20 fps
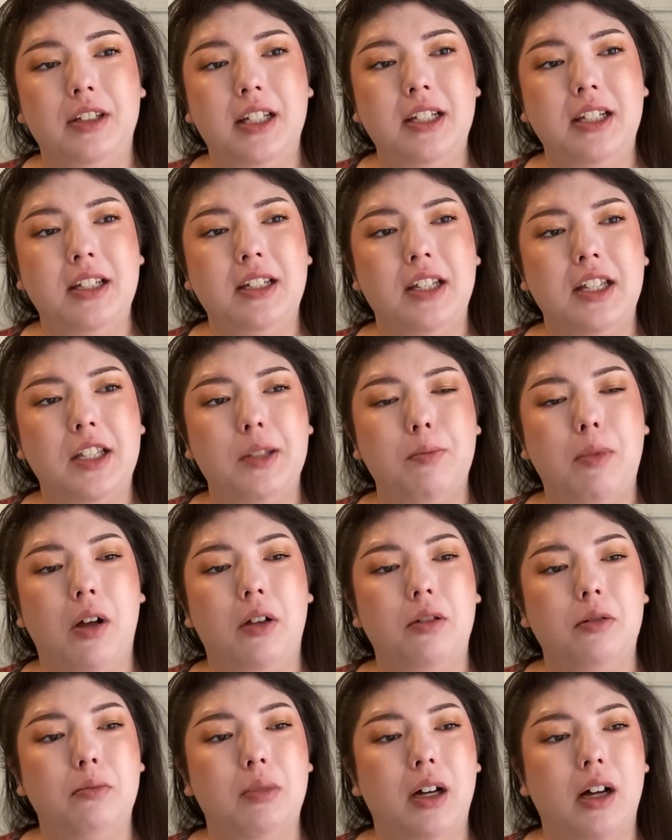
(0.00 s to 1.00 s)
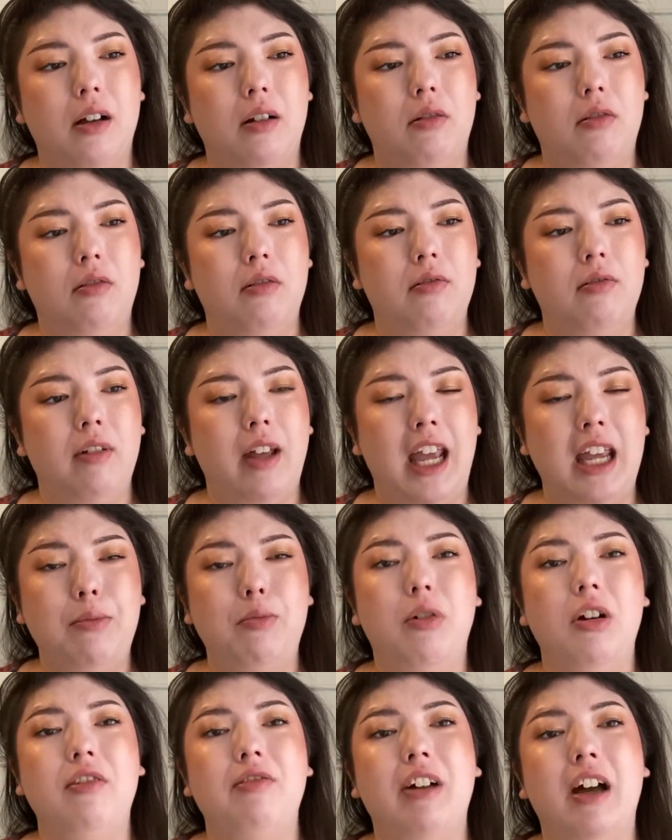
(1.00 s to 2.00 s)
This is a smaller bottle,
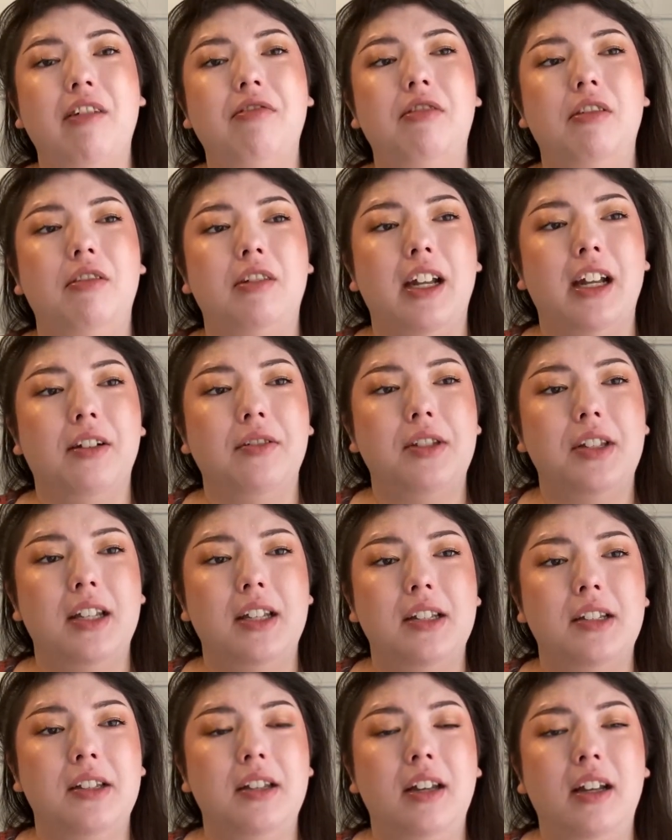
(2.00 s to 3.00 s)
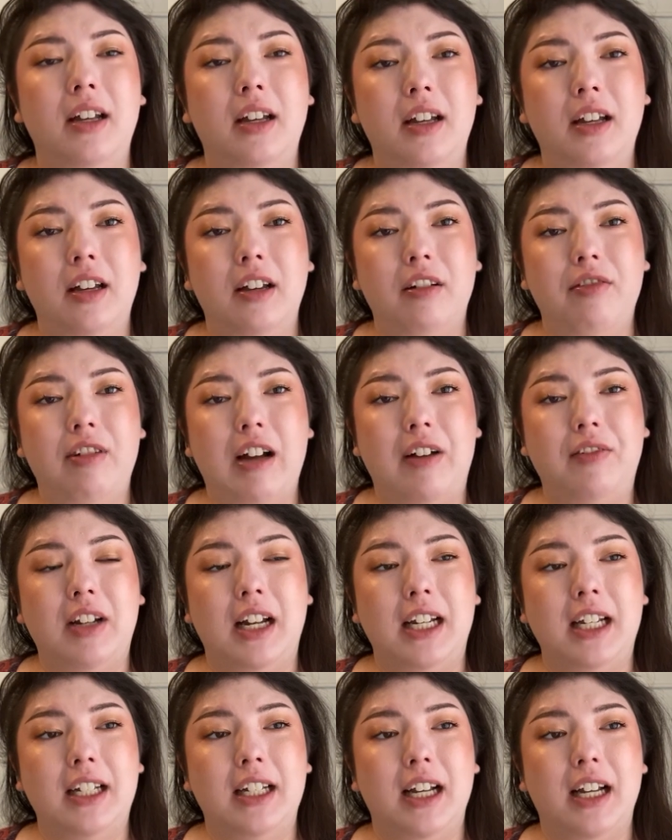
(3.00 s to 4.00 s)
8.5 fluid ounces,
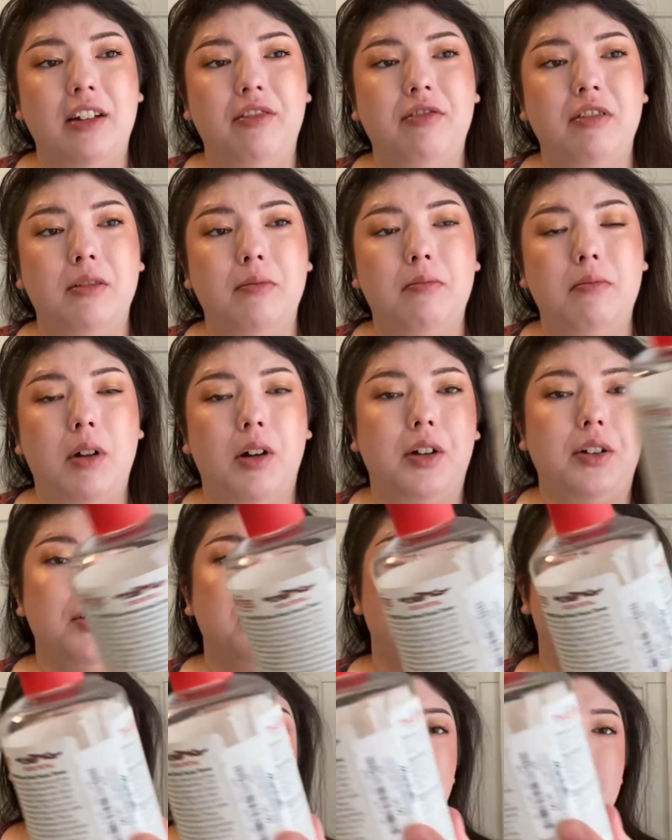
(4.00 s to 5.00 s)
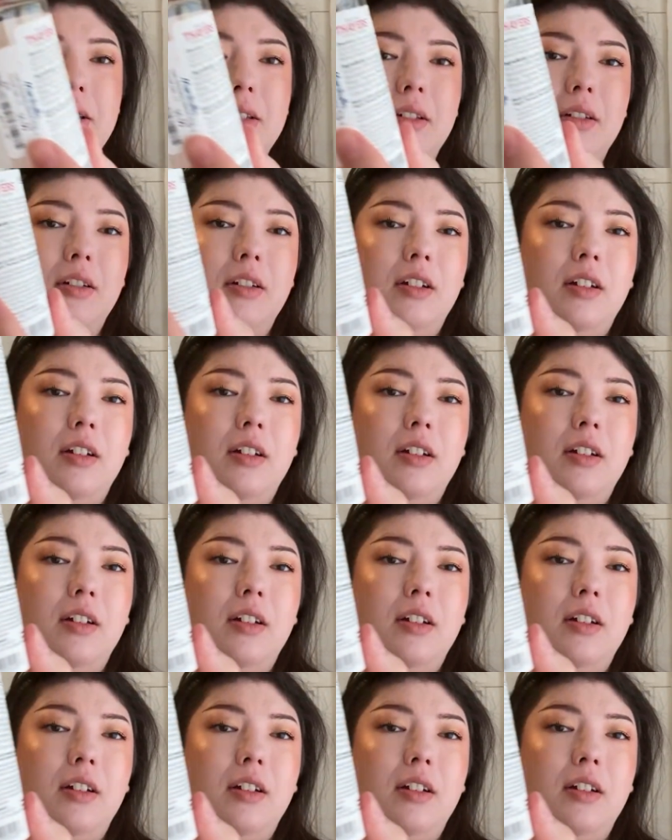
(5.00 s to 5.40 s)
$5.99 from Marshall's.